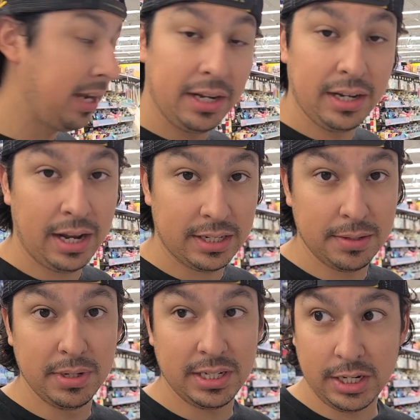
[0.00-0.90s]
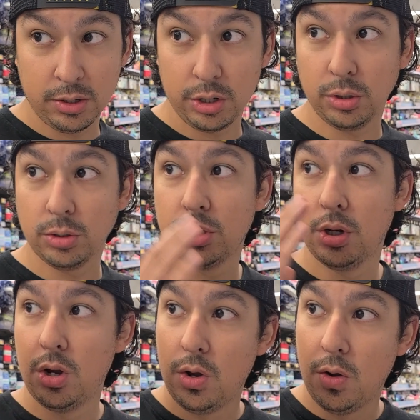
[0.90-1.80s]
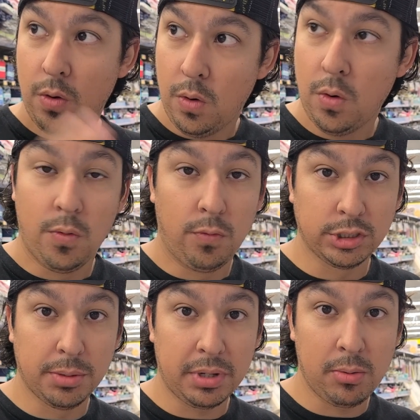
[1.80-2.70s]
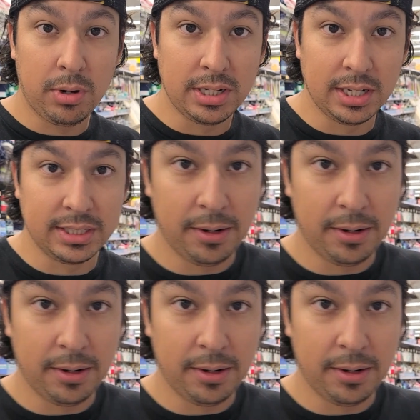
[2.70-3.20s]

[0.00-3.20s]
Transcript: need to get some materials for something I want to test